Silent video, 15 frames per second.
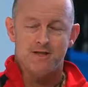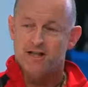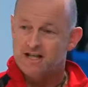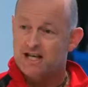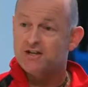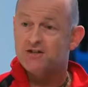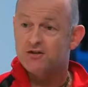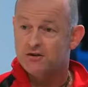
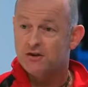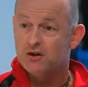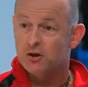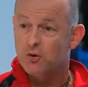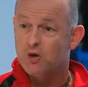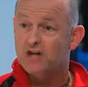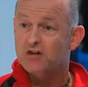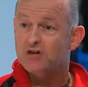in answer to your
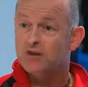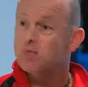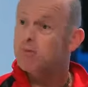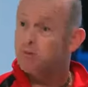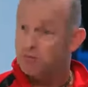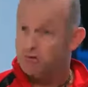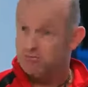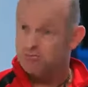question, I
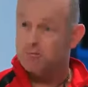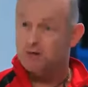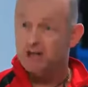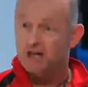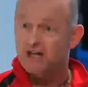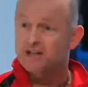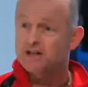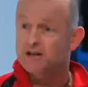mean, we're, we
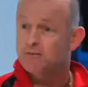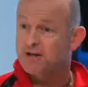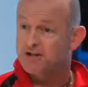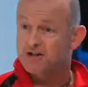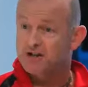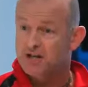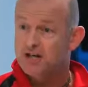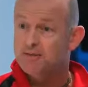collected the
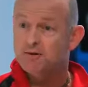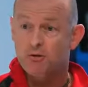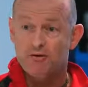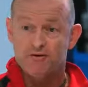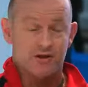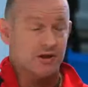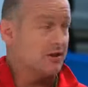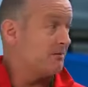best team, so
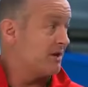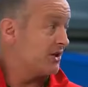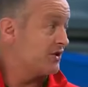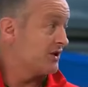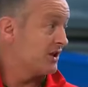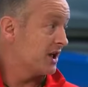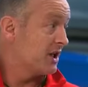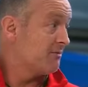obviously the
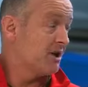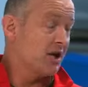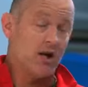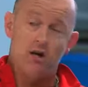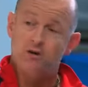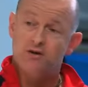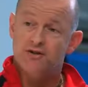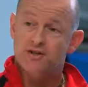matches are going to be
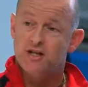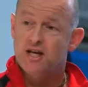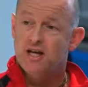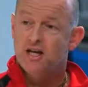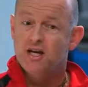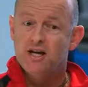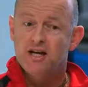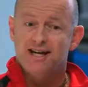close.
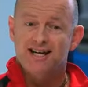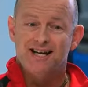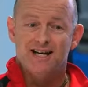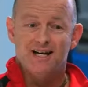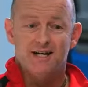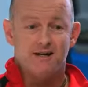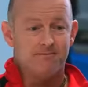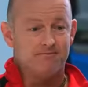
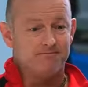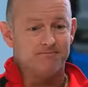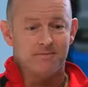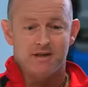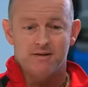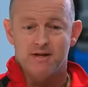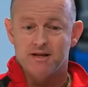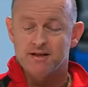Um,
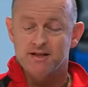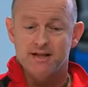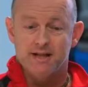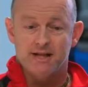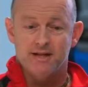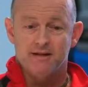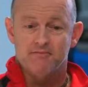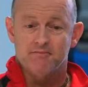and, and
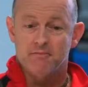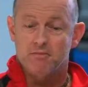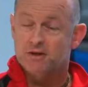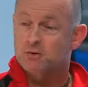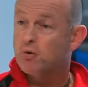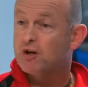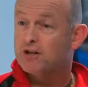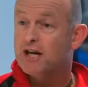uh,
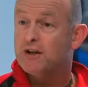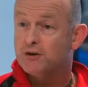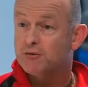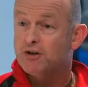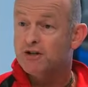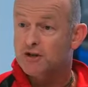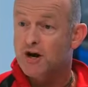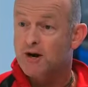it's worked out
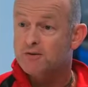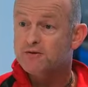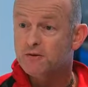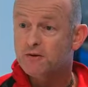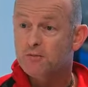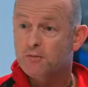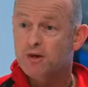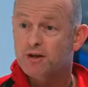three times
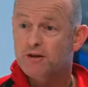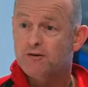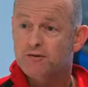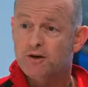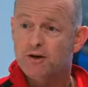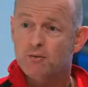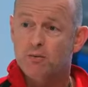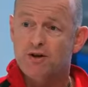for them where
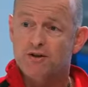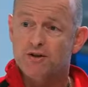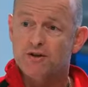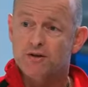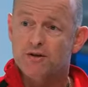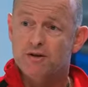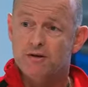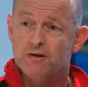they've uh, won
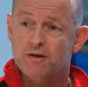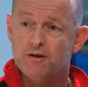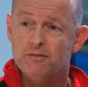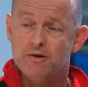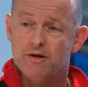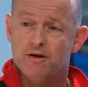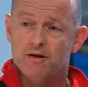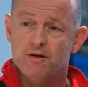the, the,
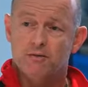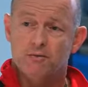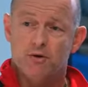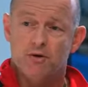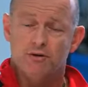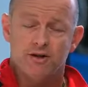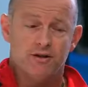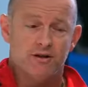the uh,
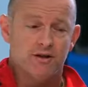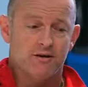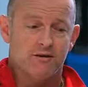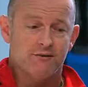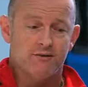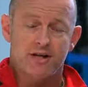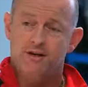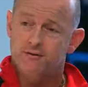World
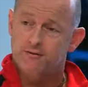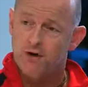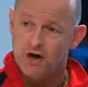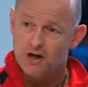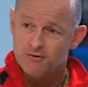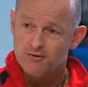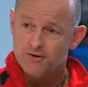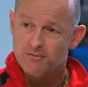in
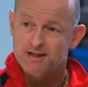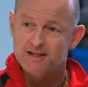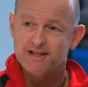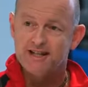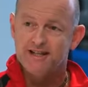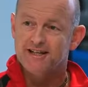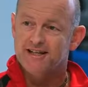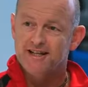finals,
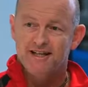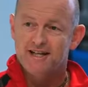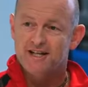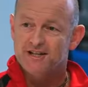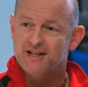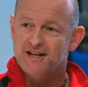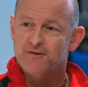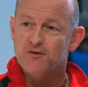but uh,
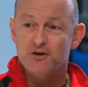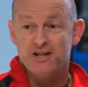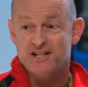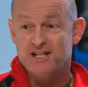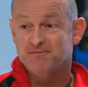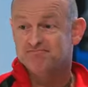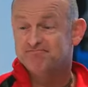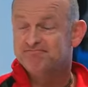it's never easy.